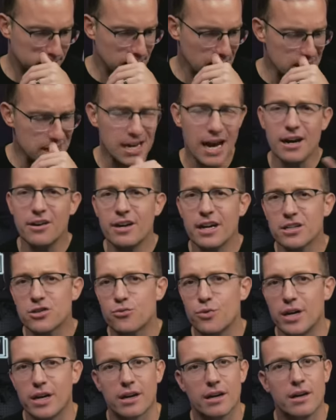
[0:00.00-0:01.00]
Entire
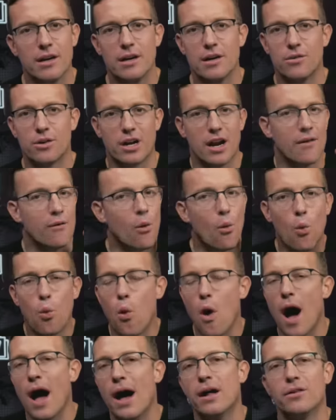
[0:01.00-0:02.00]
next week. We're going to have a
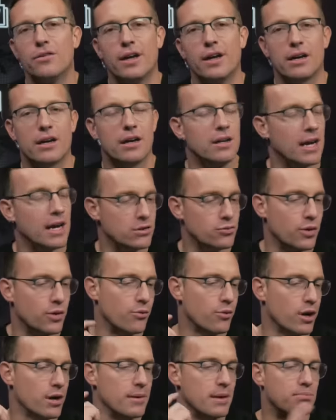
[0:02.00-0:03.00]
wild next
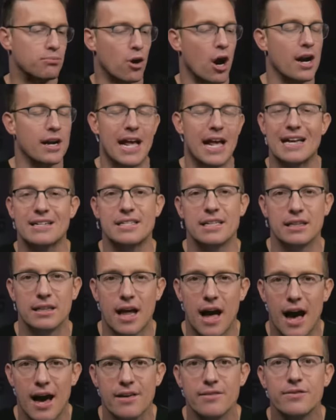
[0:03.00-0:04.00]
week. We're going to be broadcasting
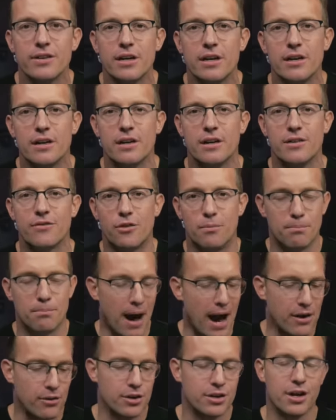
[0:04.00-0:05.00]
live from
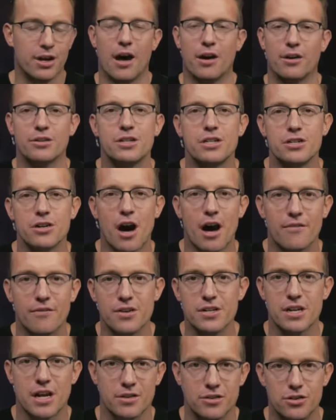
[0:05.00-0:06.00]
Byron Donalds'
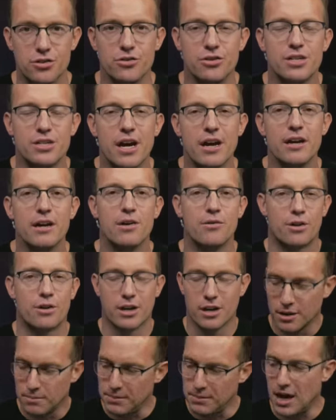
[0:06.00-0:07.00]
office on Tuesday. We're
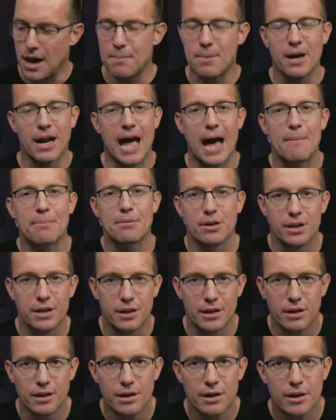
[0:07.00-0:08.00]
going to be up on Capitol
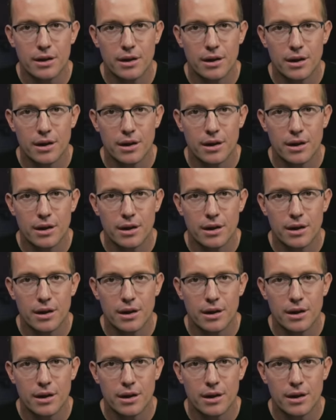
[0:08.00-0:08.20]
Hill.